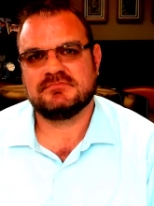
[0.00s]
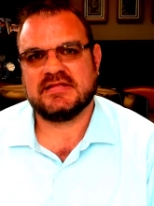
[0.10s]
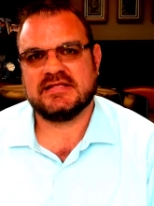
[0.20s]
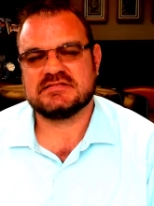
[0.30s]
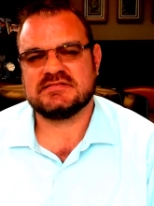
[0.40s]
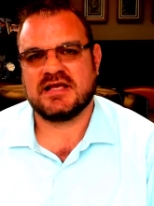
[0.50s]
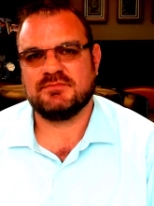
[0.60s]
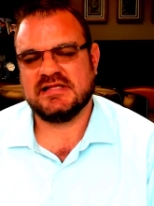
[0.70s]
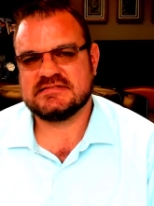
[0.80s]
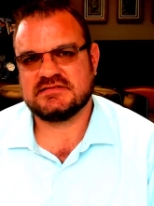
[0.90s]
And it's not
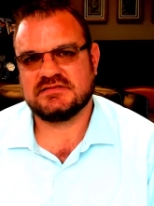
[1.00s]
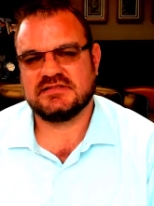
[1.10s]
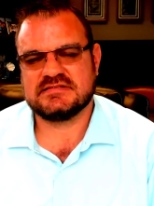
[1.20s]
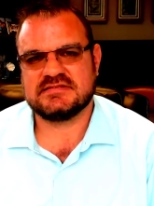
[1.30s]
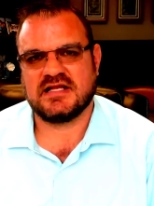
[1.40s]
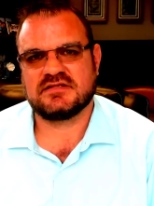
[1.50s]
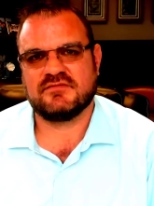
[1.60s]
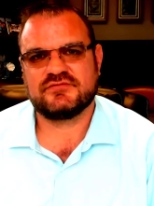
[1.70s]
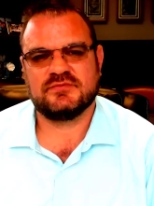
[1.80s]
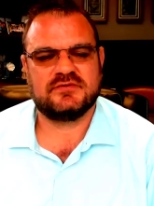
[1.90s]
pleasant, it's not
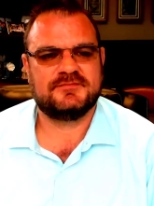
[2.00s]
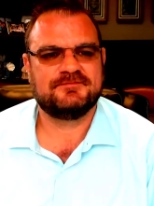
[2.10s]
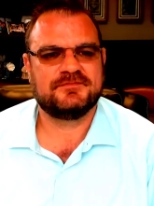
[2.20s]
comfortable,